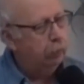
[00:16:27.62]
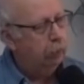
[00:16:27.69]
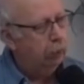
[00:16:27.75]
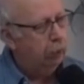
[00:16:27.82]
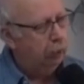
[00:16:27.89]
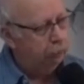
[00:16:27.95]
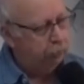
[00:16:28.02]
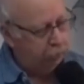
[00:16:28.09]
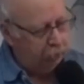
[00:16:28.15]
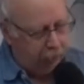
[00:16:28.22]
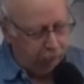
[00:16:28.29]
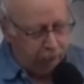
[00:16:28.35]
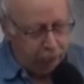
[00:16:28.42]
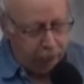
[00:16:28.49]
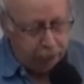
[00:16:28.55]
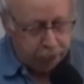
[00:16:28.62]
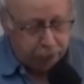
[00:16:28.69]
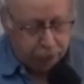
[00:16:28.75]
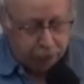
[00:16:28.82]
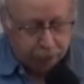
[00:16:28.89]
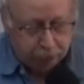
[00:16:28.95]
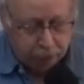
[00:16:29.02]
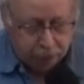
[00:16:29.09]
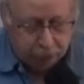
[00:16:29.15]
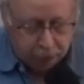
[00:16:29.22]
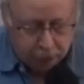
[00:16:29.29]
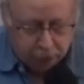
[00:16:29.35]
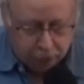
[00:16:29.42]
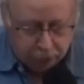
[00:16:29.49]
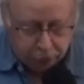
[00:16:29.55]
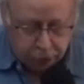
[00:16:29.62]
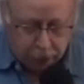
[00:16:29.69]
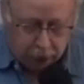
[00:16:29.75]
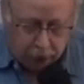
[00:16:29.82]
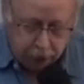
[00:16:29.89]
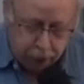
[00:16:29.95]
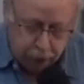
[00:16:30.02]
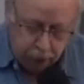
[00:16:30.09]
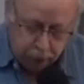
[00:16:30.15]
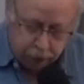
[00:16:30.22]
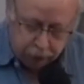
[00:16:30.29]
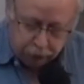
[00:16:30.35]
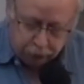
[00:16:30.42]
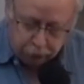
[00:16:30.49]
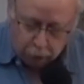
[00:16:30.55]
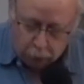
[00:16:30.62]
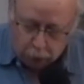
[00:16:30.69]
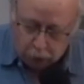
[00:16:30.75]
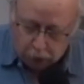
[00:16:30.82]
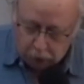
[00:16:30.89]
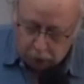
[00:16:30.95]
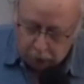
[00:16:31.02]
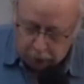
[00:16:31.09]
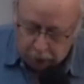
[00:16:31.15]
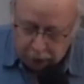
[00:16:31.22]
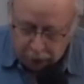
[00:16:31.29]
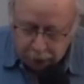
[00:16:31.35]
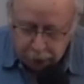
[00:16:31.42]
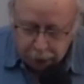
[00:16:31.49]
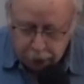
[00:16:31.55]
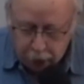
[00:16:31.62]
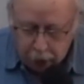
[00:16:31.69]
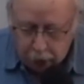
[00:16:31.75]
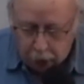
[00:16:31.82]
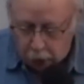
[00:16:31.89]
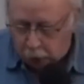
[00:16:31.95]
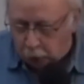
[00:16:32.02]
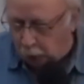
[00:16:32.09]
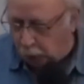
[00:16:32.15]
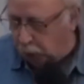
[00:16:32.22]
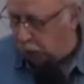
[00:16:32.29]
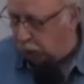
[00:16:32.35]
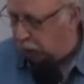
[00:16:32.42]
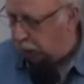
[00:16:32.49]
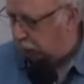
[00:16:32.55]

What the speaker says: of salvation. John uses the word know